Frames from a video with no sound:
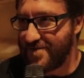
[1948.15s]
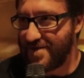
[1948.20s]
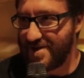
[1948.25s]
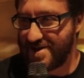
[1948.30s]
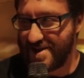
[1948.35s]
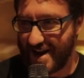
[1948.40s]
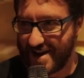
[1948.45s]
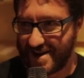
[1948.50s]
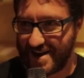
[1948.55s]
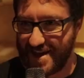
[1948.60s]

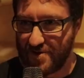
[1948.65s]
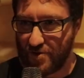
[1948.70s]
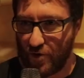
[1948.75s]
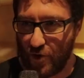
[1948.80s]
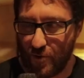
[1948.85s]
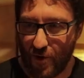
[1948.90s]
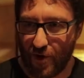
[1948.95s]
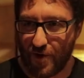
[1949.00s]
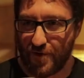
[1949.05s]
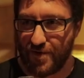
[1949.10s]
the technique
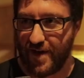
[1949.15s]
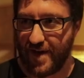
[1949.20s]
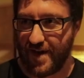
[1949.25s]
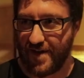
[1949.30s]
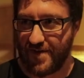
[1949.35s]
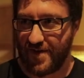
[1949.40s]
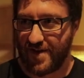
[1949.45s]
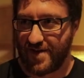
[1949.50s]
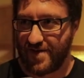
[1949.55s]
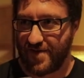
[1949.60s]
low bar thing
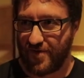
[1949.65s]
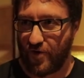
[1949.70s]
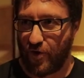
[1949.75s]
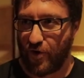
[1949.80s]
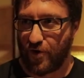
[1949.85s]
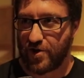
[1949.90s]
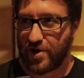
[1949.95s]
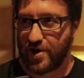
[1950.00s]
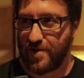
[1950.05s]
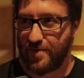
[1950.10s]
is like this
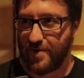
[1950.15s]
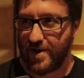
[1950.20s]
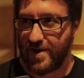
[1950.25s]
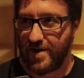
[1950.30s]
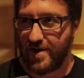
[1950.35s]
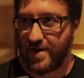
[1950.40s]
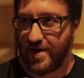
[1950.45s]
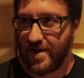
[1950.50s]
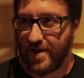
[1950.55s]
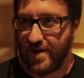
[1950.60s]

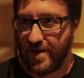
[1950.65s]
argument,